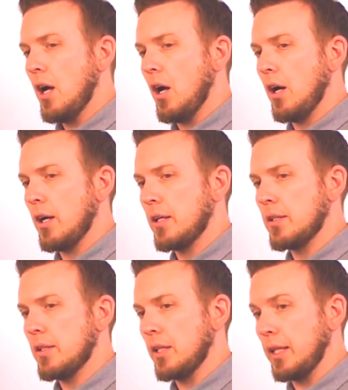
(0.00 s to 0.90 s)

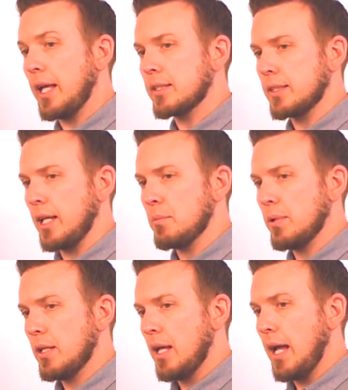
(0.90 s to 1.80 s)
on the
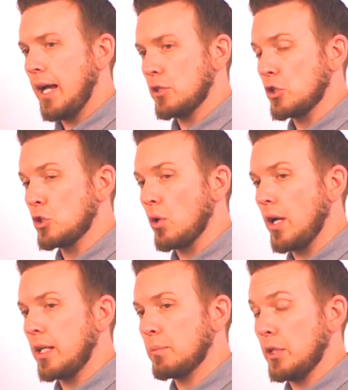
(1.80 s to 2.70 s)
landscape as you're
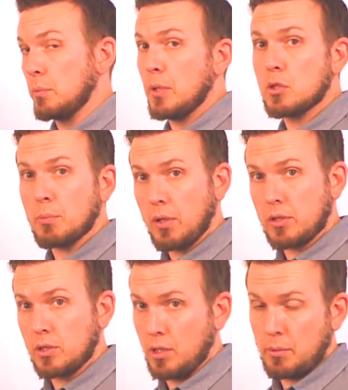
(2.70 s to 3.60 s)
drawing, but your pencil
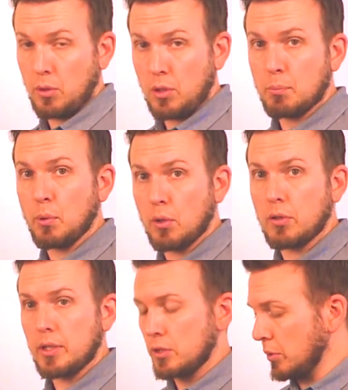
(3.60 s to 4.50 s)
marks are going to look
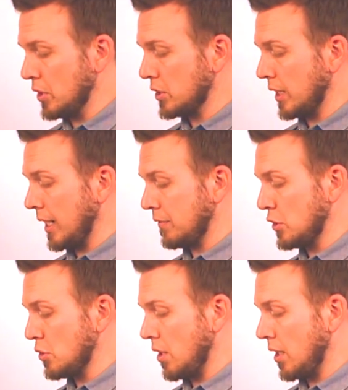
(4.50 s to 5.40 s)
blurry. So you just kind of have
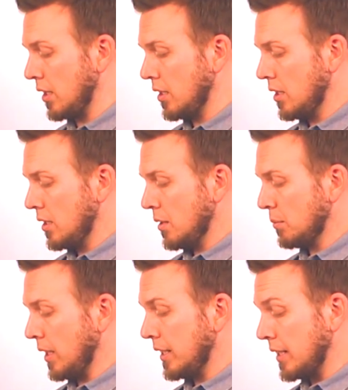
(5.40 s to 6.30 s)
to draw
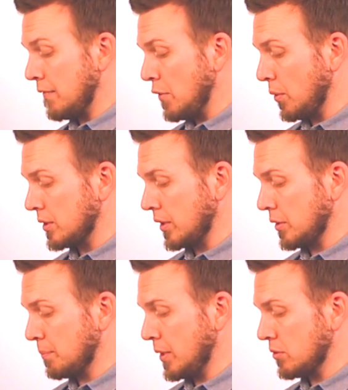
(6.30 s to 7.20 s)
blind, then focus on
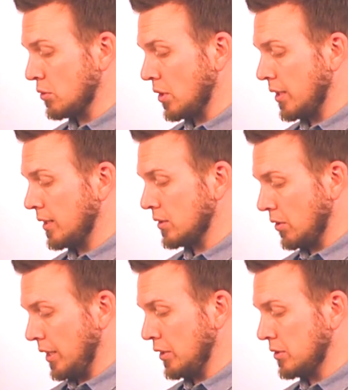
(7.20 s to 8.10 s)
your pencil drawings.
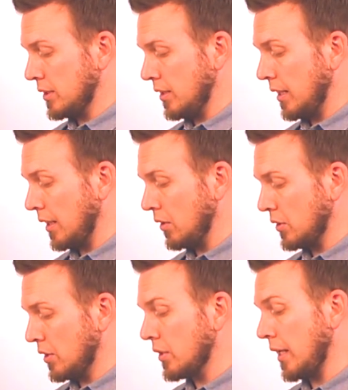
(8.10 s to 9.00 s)
Okay, you see that they
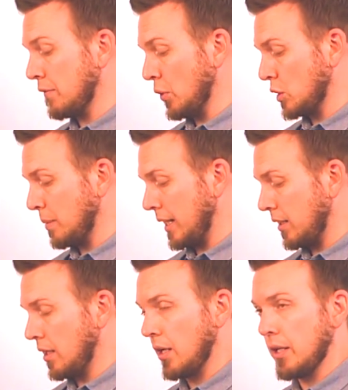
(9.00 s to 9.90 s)
look good. Okay, focus
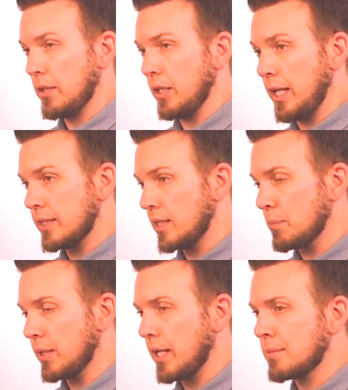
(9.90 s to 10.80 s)
back on the
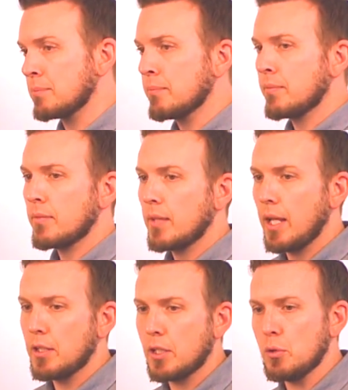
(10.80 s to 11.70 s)
landscape again,
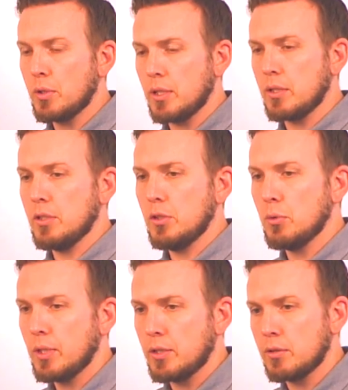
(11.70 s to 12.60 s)
and then you can
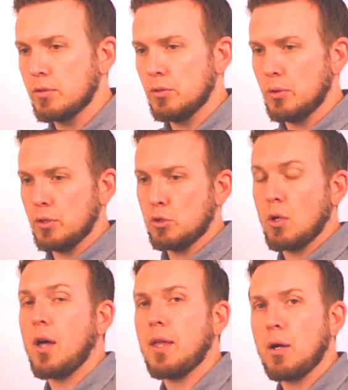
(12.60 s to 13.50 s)
you can you can
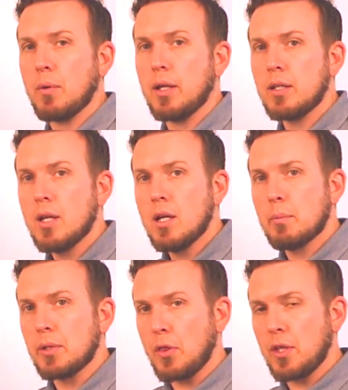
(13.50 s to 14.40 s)
draw that way.
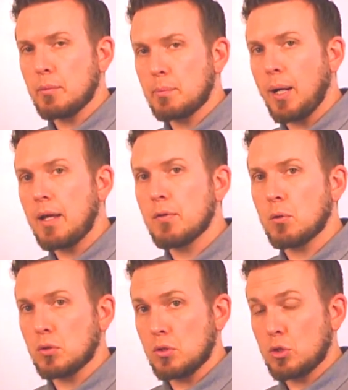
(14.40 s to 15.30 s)
But the thing with
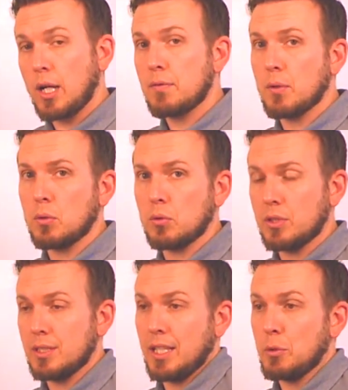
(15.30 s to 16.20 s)
bifocals and
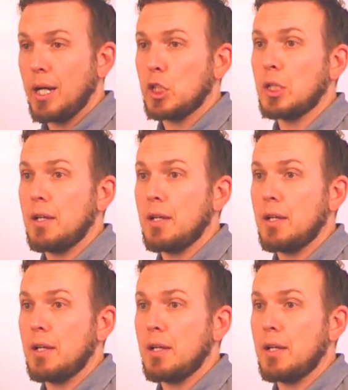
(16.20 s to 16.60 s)
trifocals is that you actually